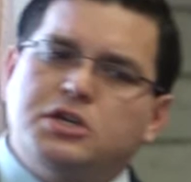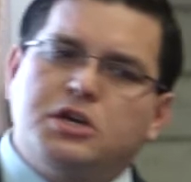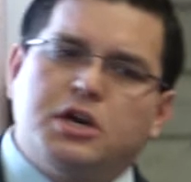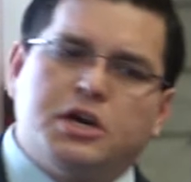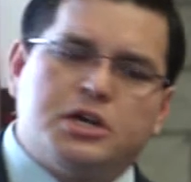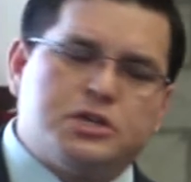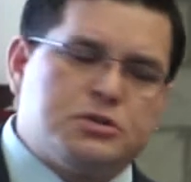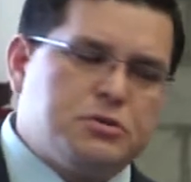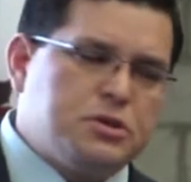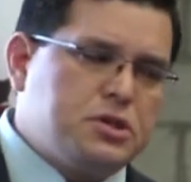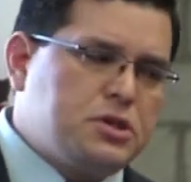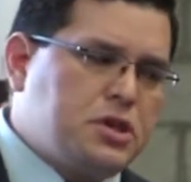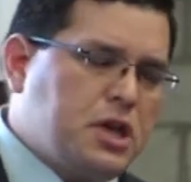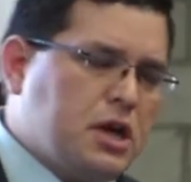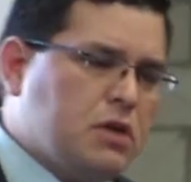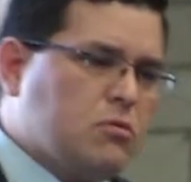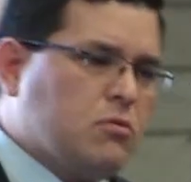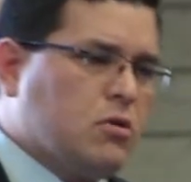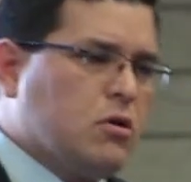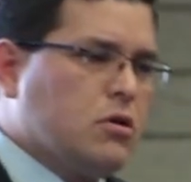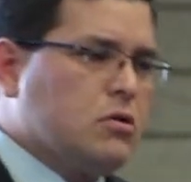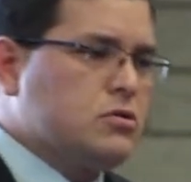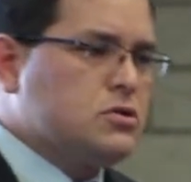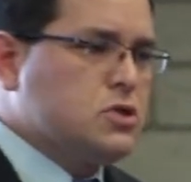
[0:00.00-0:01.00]
countries that
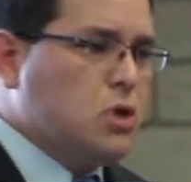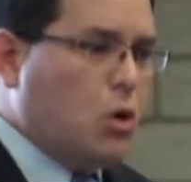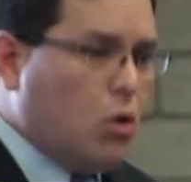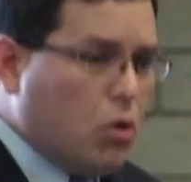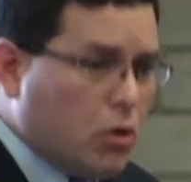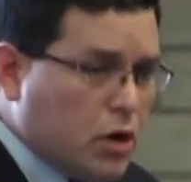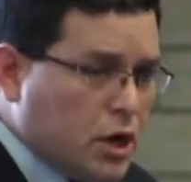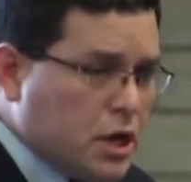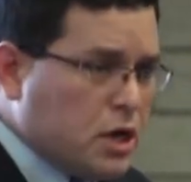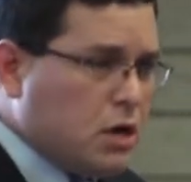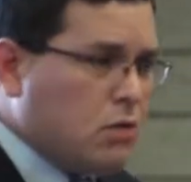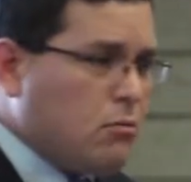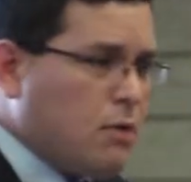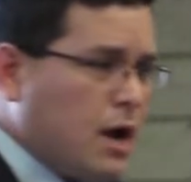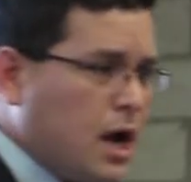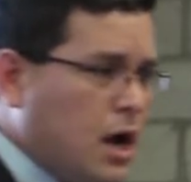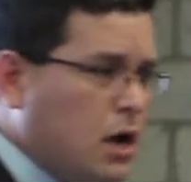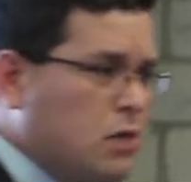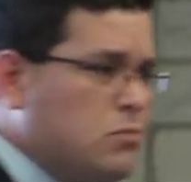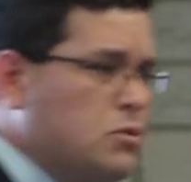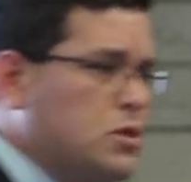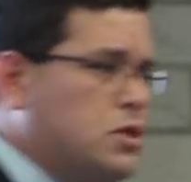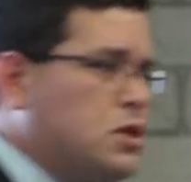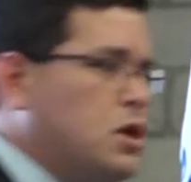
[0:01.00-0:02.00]
were toying
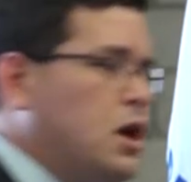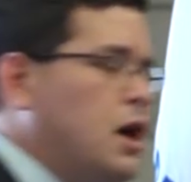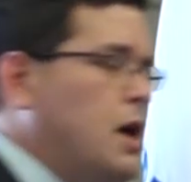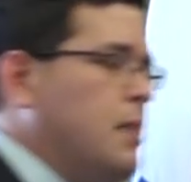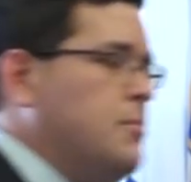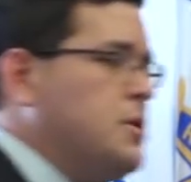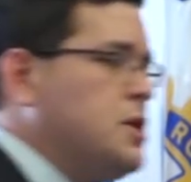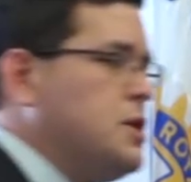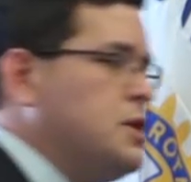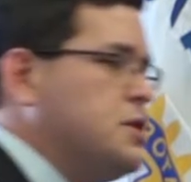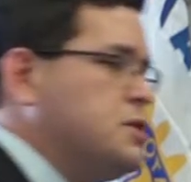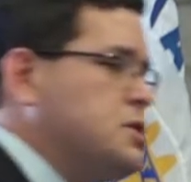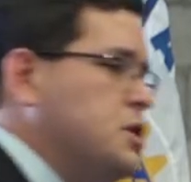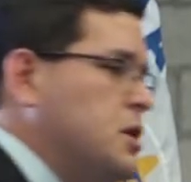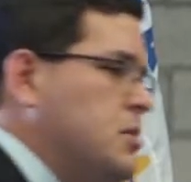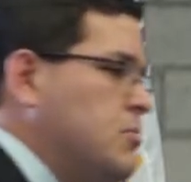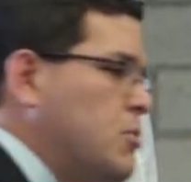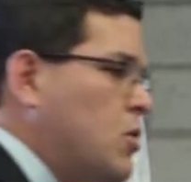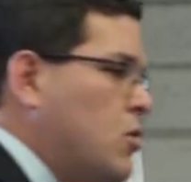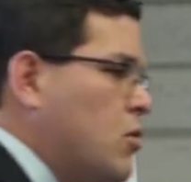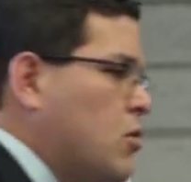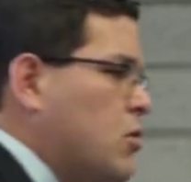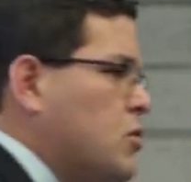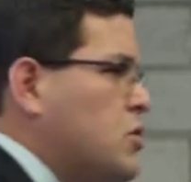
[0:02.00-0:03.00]
around with communism
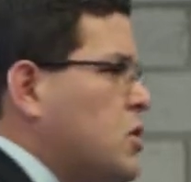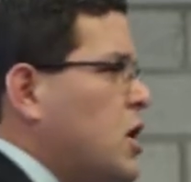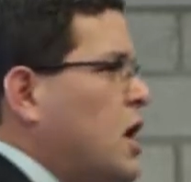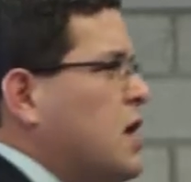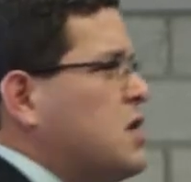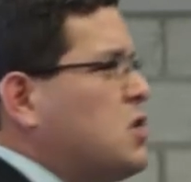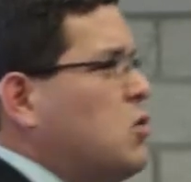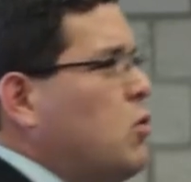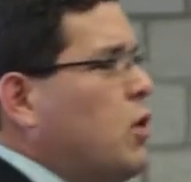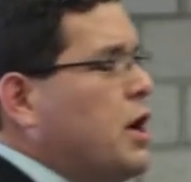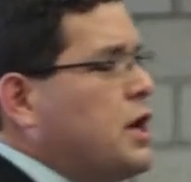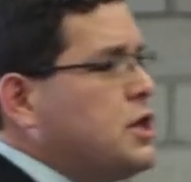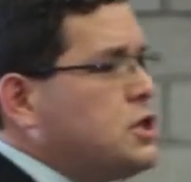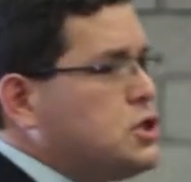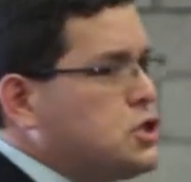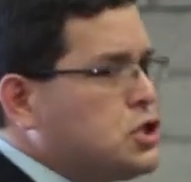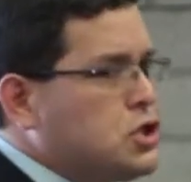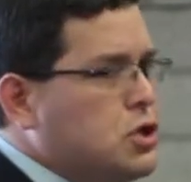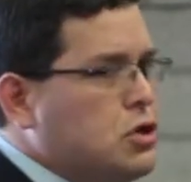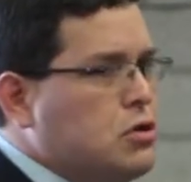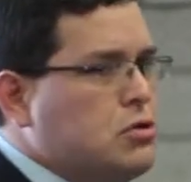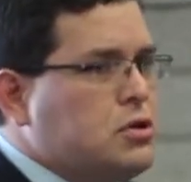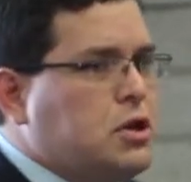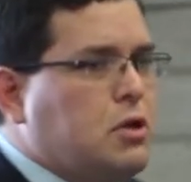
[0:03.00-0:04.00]
or not quite
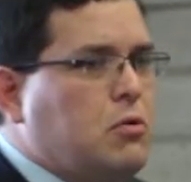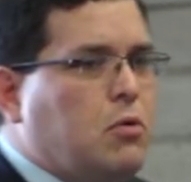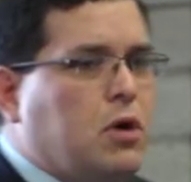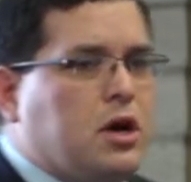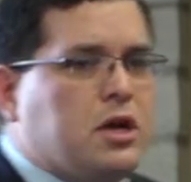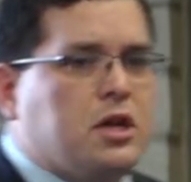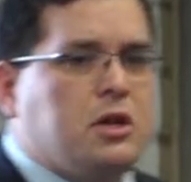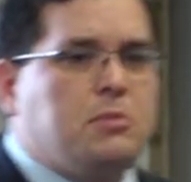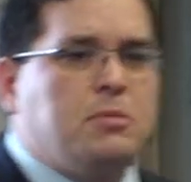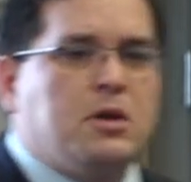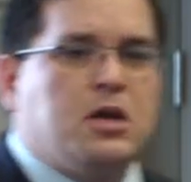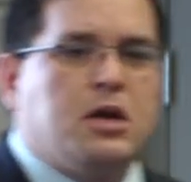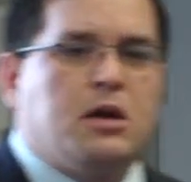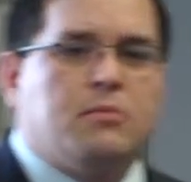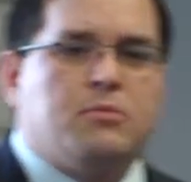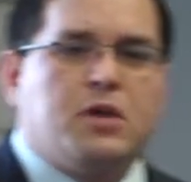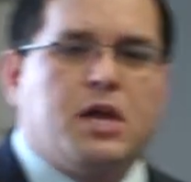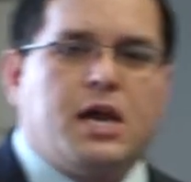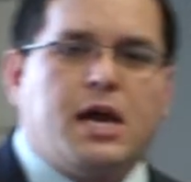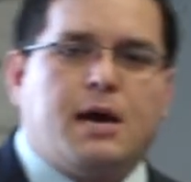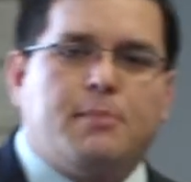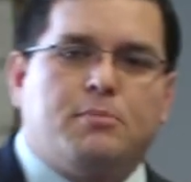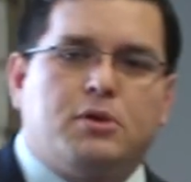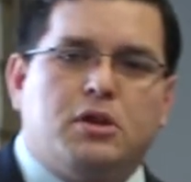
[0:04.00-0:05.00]
sure they wanted to become
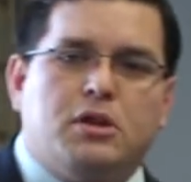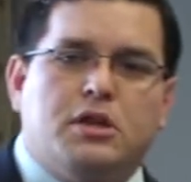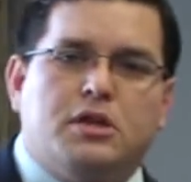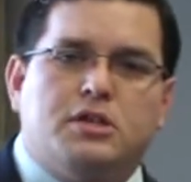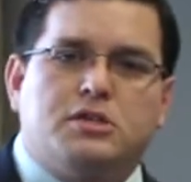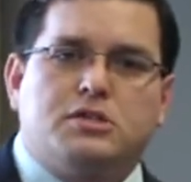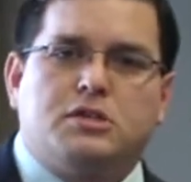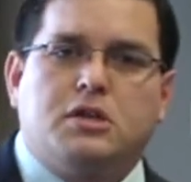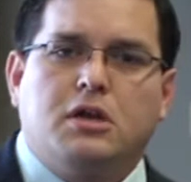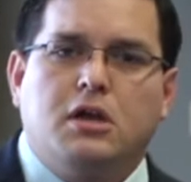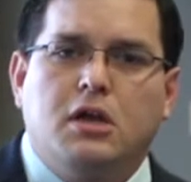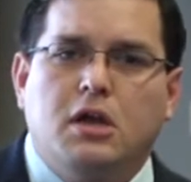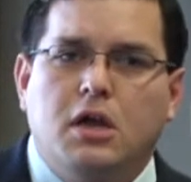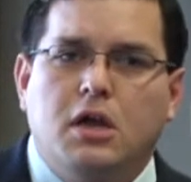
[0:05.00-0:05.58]
capitalist